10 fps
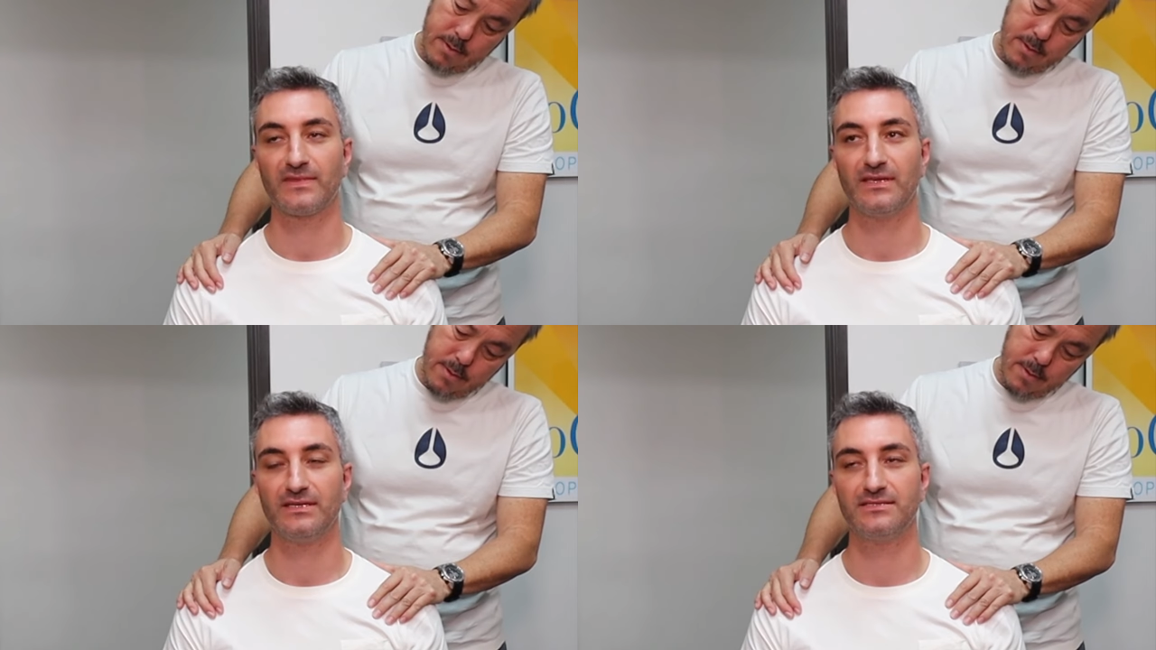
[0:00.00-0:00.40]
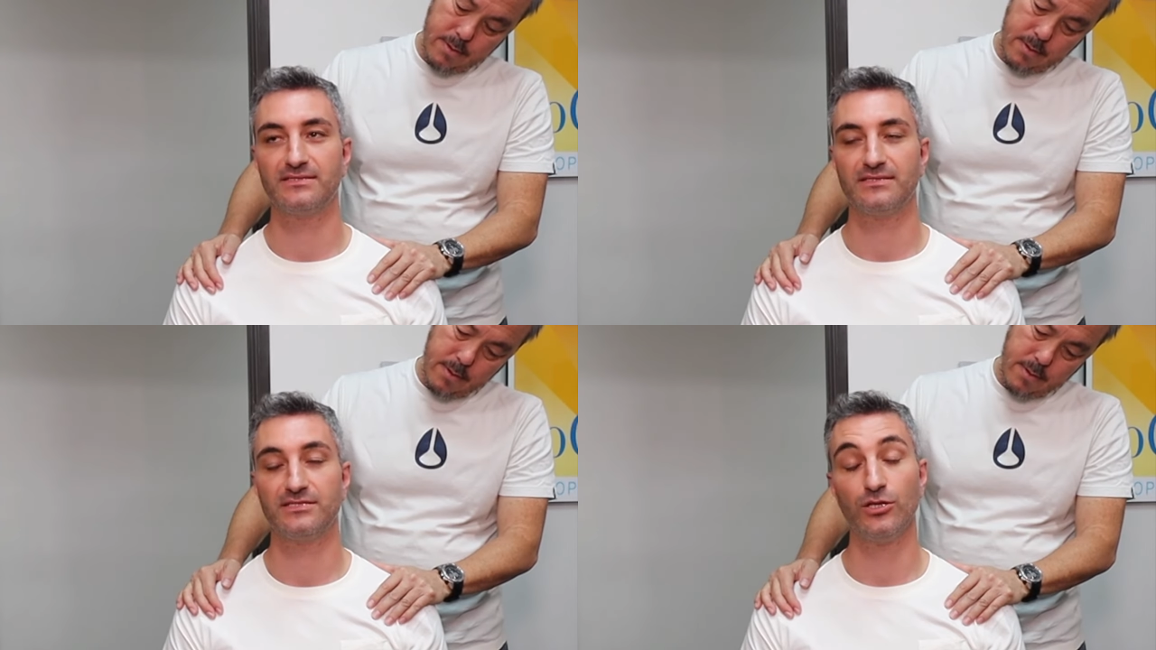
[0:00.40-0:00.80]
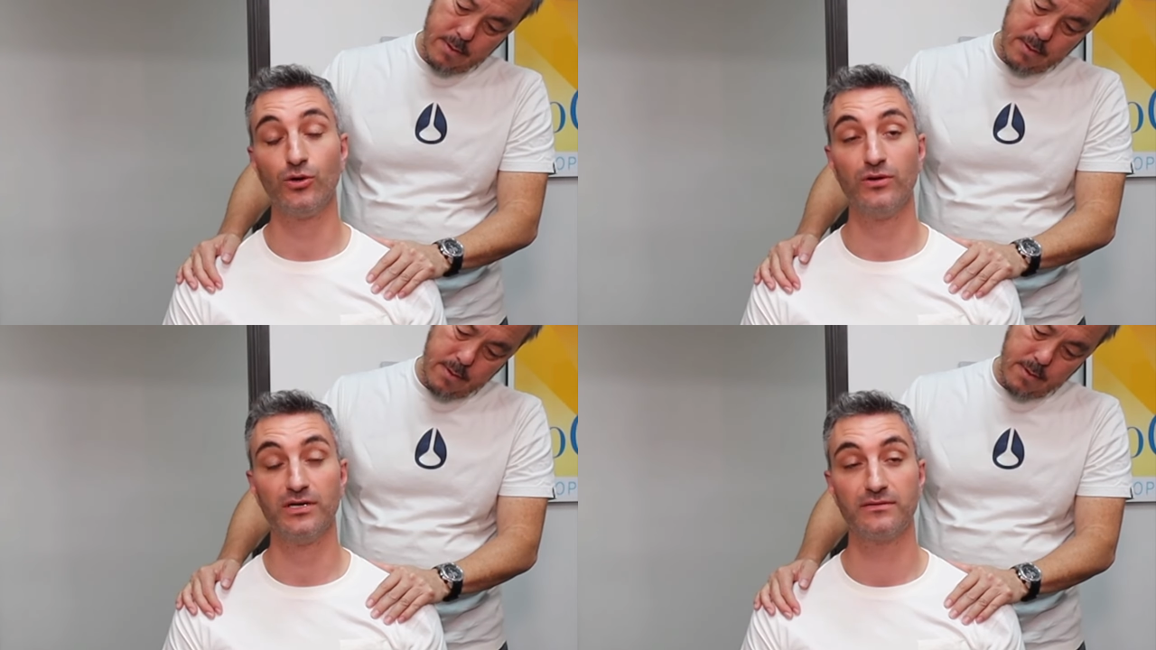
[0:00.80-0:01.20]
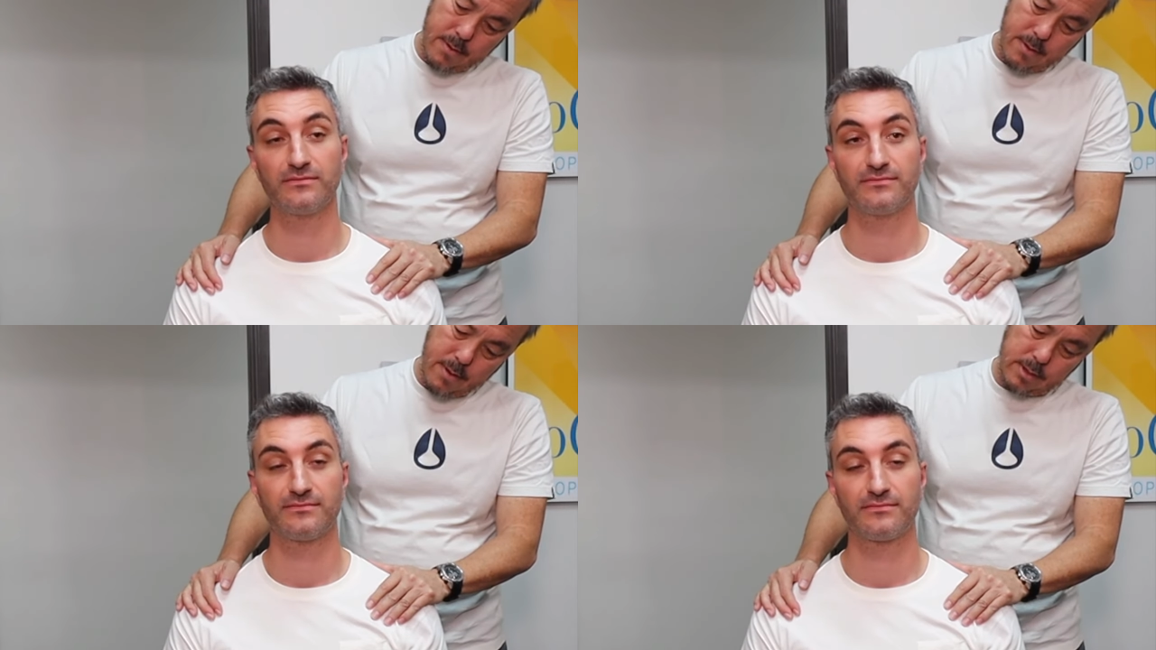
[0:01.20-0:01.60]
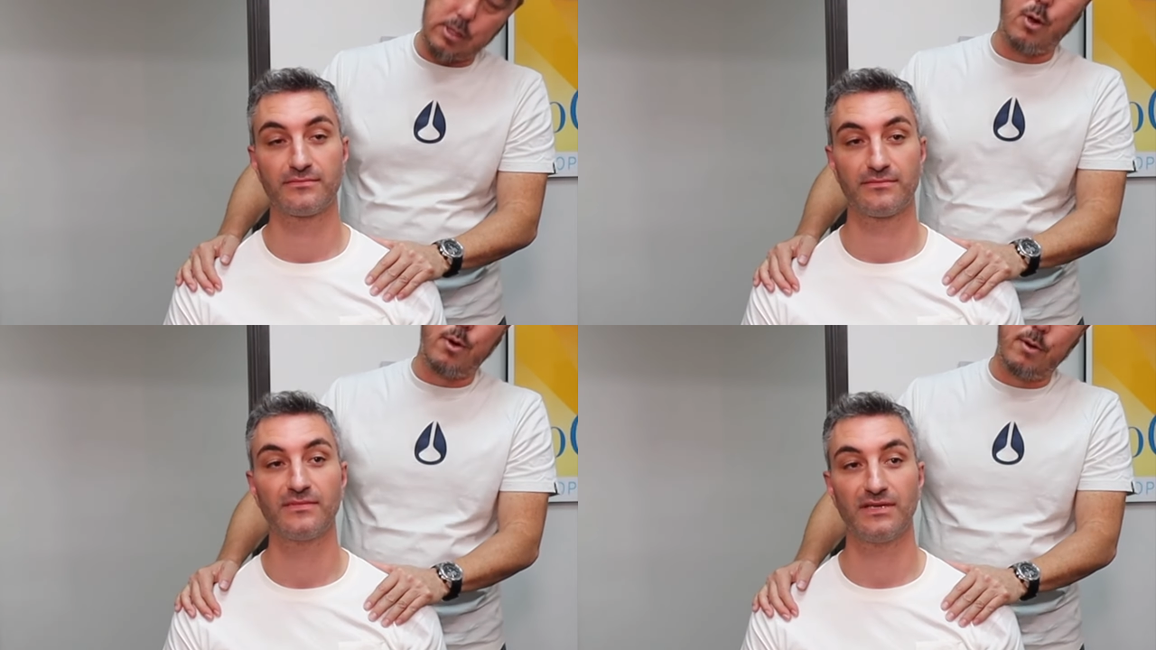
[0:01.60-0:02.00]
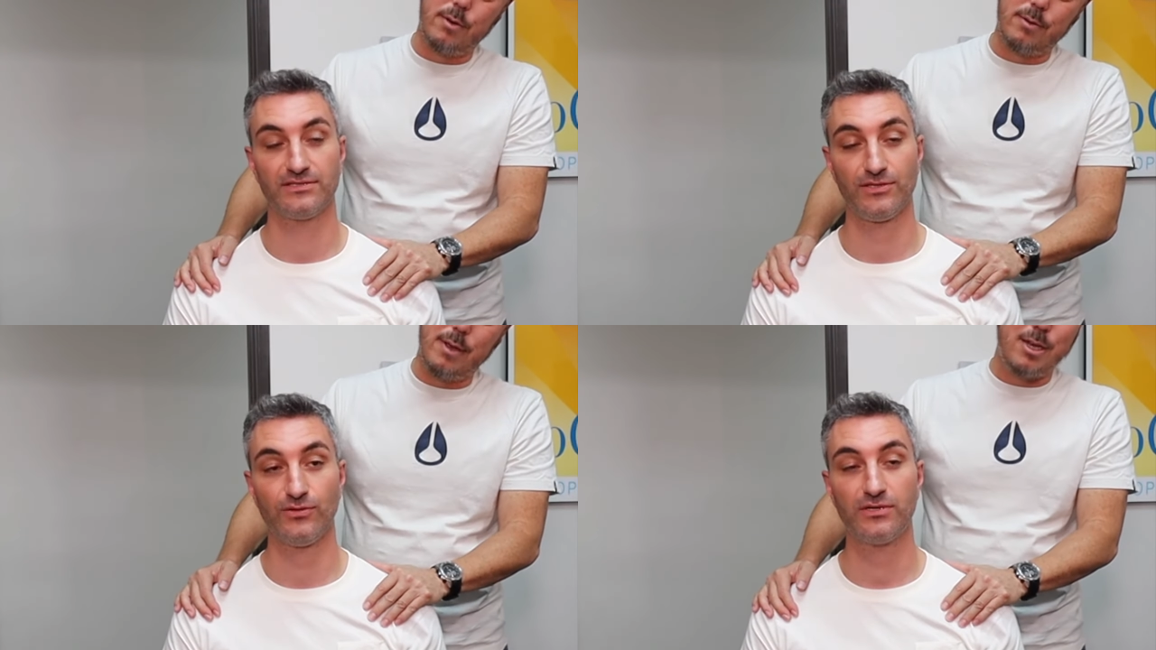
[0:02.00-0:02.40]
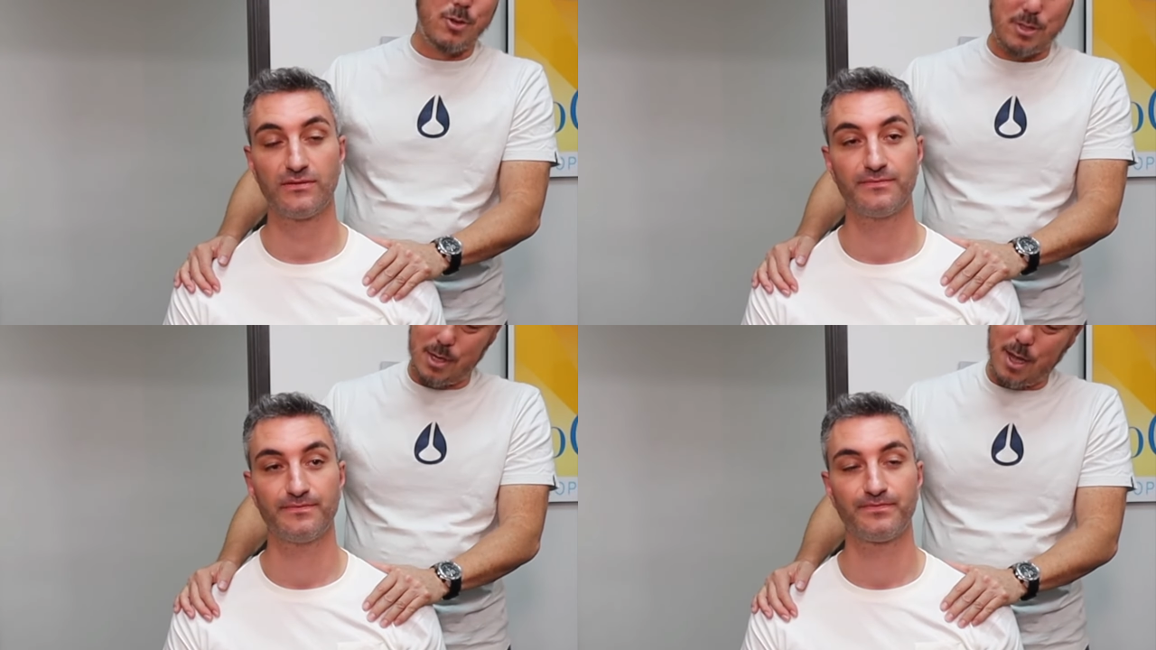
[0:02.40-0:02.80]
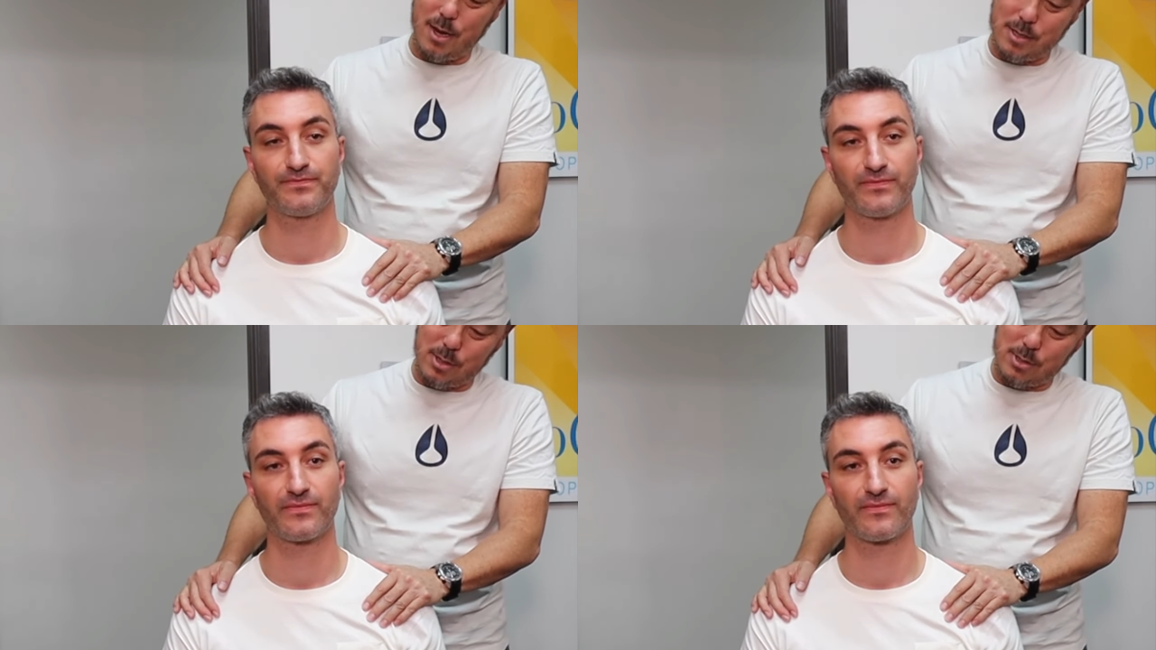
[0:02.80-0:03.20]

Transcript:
Speaker 1: It's slower. Slower? It's slower. Interesting, huh? It is a little